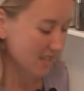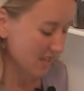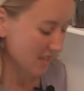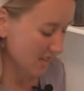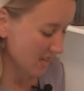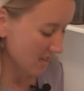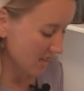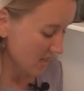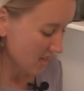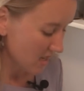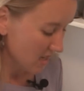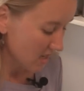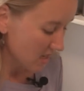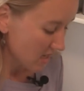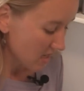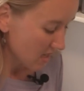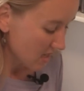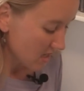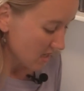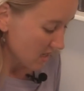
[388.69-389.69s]

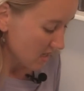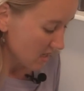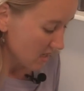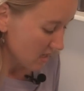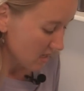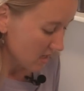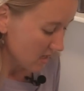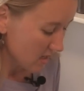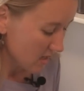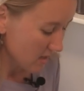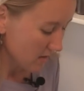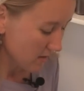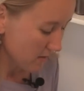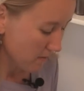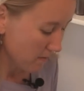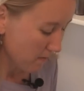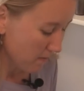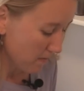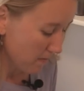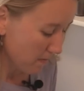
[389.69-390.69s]

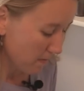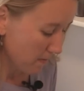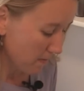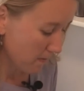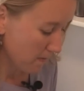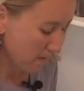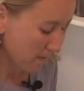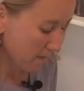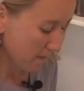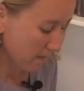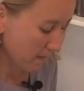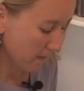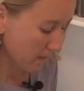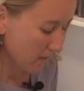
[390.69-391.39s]
(silence)